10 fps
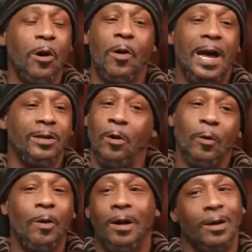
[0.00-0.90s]
know I
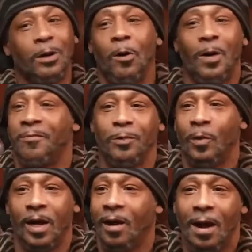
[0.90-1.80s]
don't go
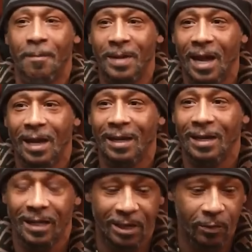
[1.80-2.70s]
everywhere. I'm not
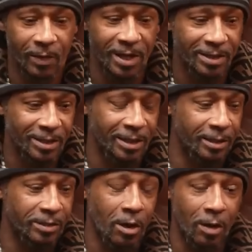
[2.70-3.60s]
interested
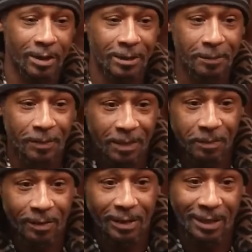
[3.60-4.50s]
in talking to
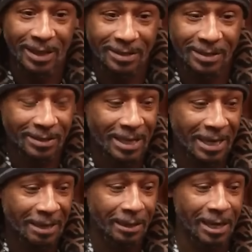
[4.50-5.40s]
people unless it's
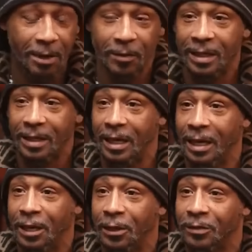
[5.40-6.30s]
like a Larry
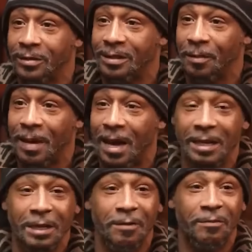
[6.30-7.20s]
King or
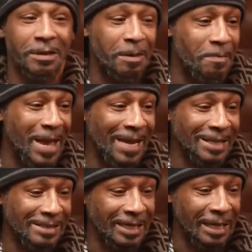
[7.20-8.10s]
somebody of an
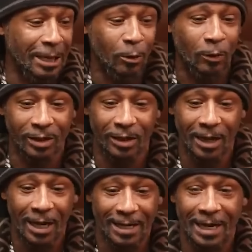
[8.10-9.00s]
amazing ilk
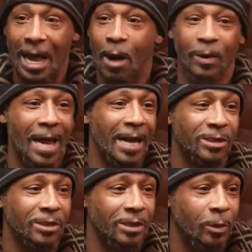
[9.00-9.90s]
that I would
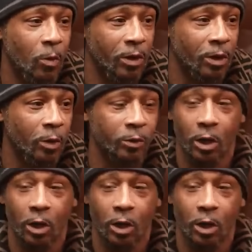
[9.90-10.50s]
actually want to go